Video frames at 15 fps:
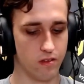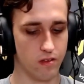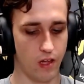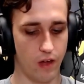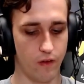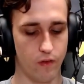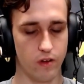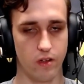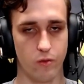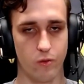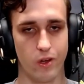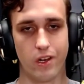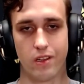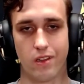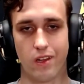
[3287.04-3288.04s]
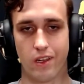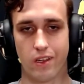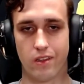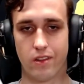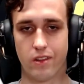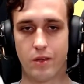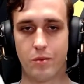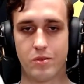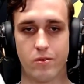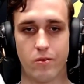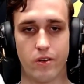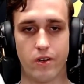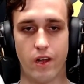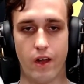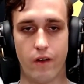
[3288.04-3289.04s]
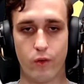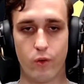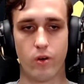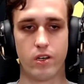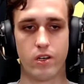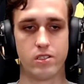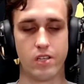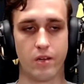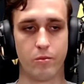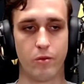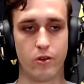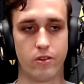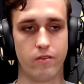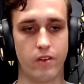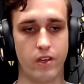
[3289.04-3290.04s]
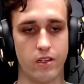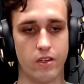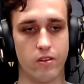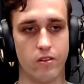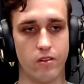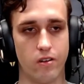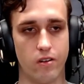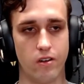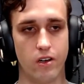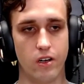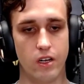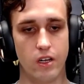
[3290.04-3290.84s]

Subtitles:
when like in teams when everyone is like motivated or